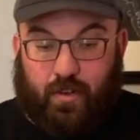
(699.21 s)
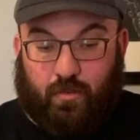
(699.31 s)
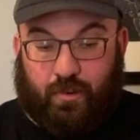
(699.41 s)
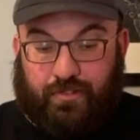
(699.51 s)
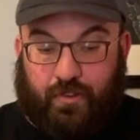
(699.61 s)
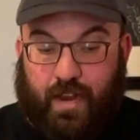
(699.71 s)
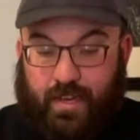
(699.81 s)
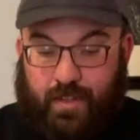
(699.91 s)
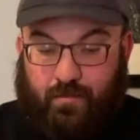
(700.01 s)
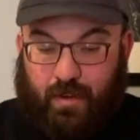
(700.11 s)
Works
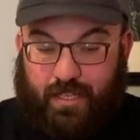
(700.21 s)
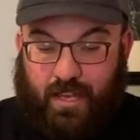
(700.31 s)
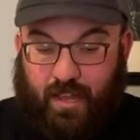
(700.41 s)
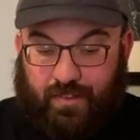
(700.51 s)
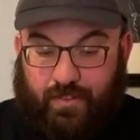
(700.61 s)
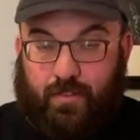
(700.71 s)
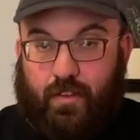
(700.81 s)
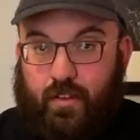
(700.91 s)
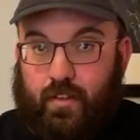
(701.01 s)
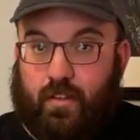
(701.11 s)
great in my case.
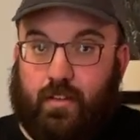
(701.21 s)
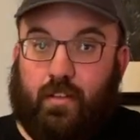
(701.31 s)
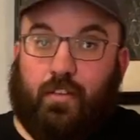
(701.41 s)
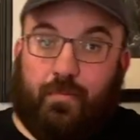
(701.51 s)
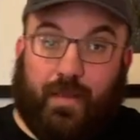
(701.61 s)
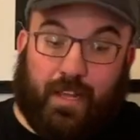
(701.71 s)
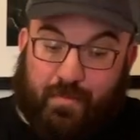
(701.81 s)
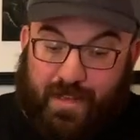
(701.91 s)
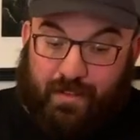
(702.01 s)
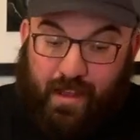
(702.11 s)
Speaking of
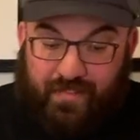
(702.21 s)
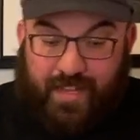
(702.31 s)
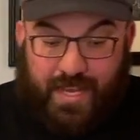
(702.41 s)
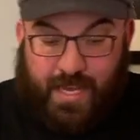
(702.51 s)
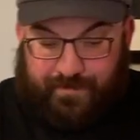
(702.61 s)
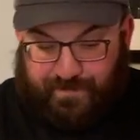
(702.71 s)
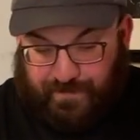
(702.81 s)
being lefty,